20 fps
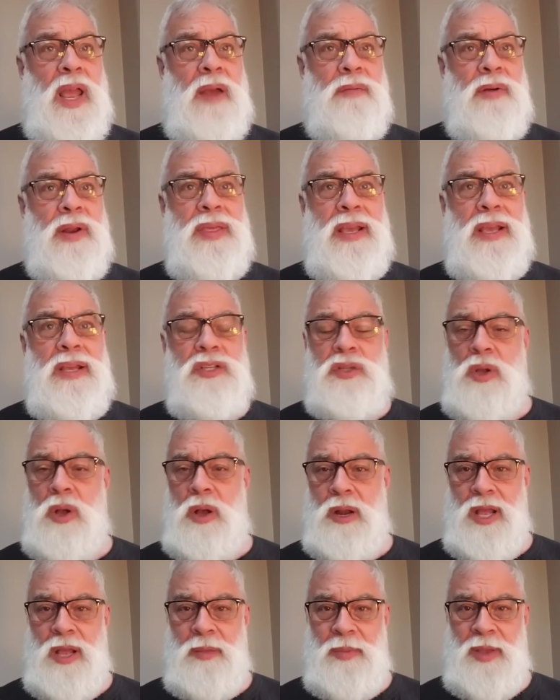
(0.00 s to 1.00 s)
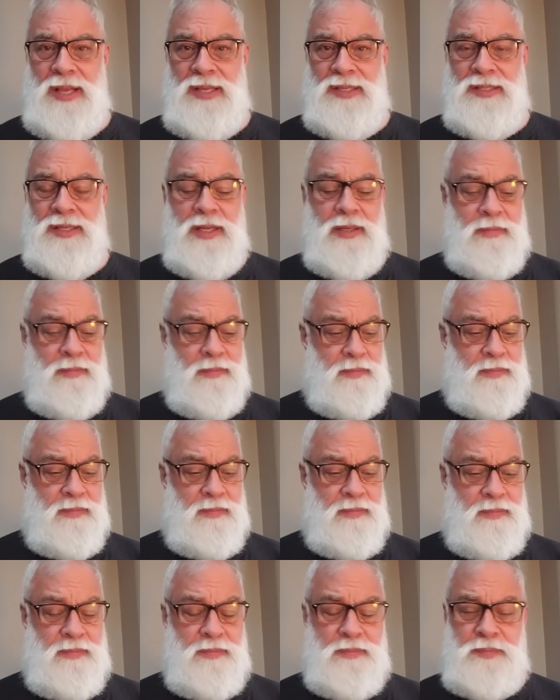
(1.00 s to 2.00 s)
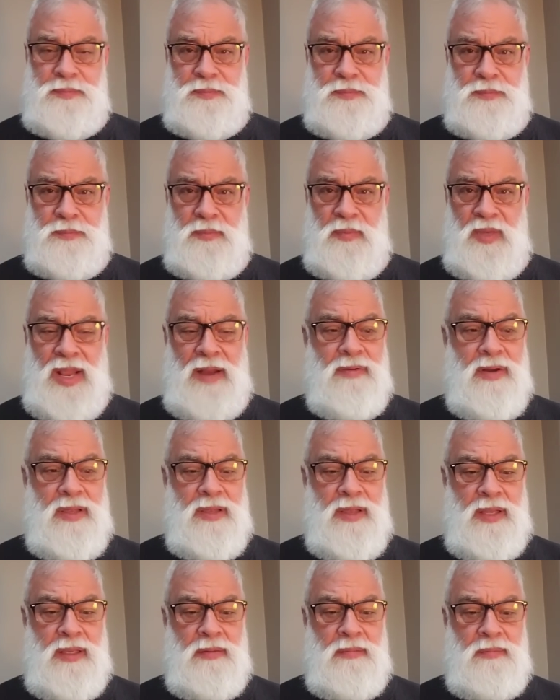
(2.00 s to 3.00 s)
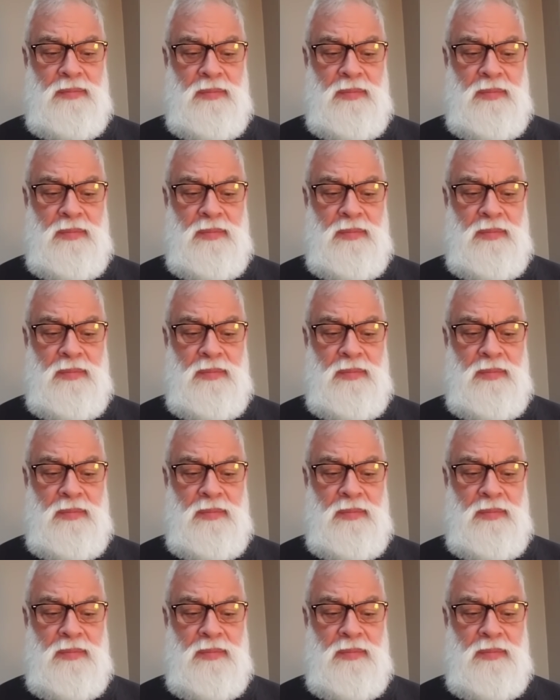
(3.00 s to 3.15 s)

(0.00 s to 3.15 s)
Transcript: Everything has gone up, hasn't it? Everything.